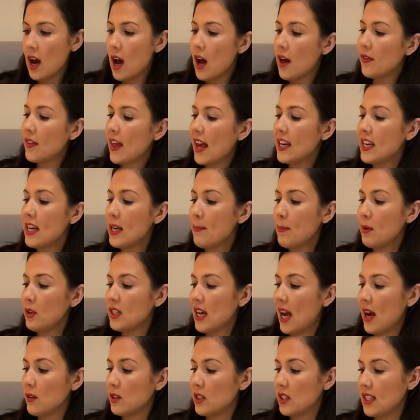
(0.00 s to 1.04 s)
Then he put
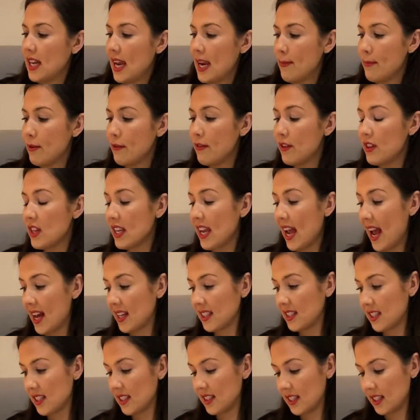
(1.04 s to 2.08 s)
out a table for the cats
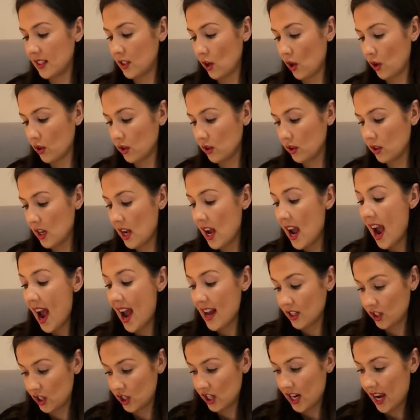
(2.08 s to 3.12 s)
to sit on,
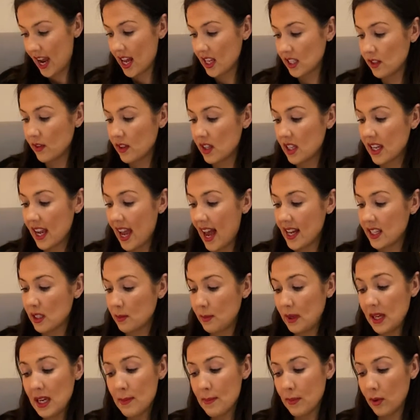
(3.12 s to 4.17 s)
and chairs for the cats'
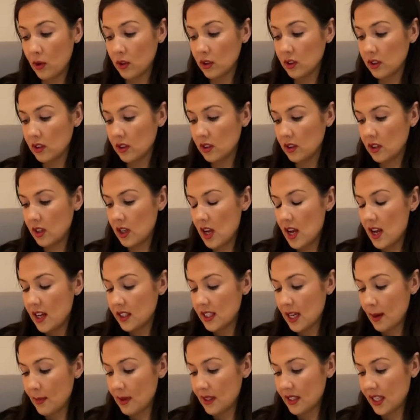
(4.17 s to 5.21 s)
people.
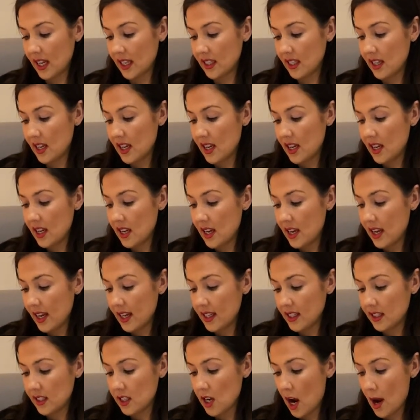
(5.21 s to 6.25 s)
Debbie said,
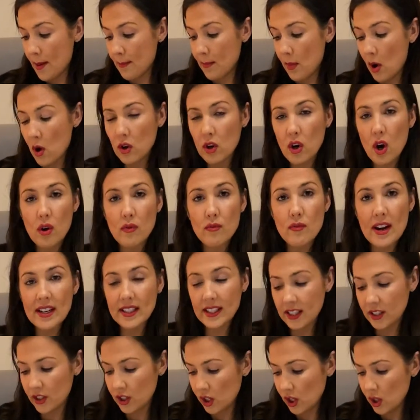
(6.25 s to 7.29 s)
it's time Mog got
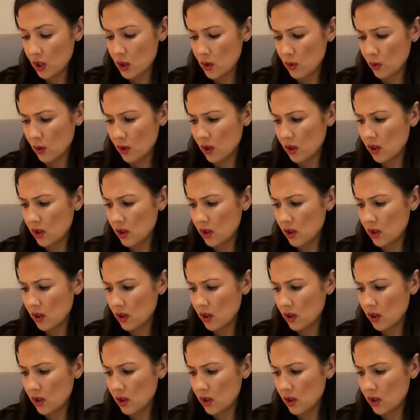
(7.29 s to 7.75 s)
ready too.